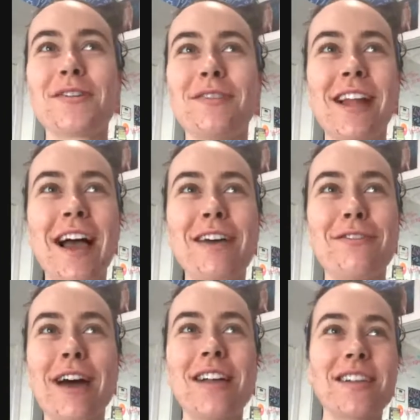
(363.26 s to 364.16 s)
of life
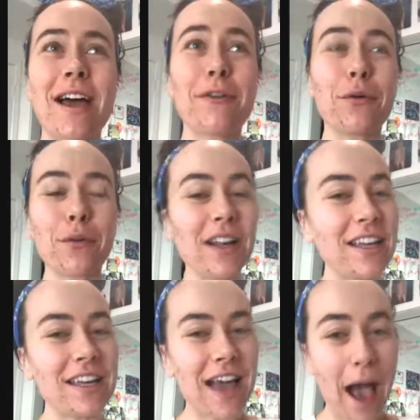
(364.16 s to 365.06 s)
has ever
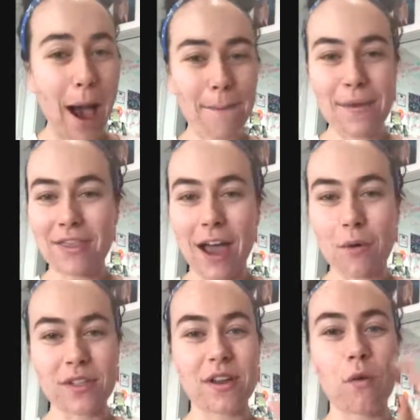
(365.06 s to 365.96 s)
really happened that
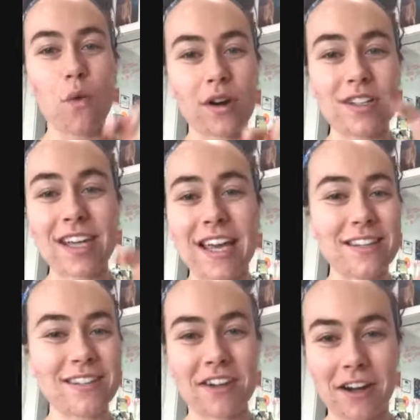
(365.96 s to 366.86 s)
was a worst case
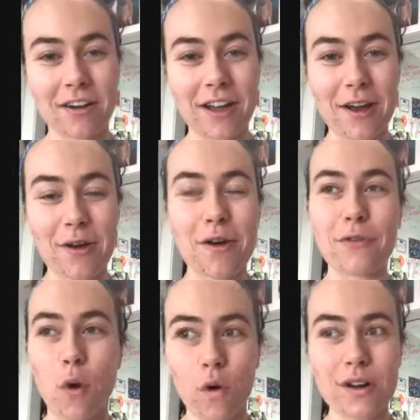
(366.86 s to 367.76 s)
scenario, of
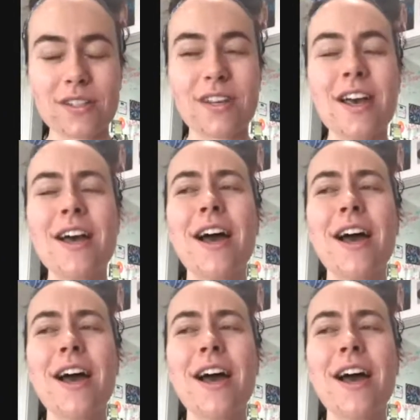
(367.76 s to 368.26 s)
course.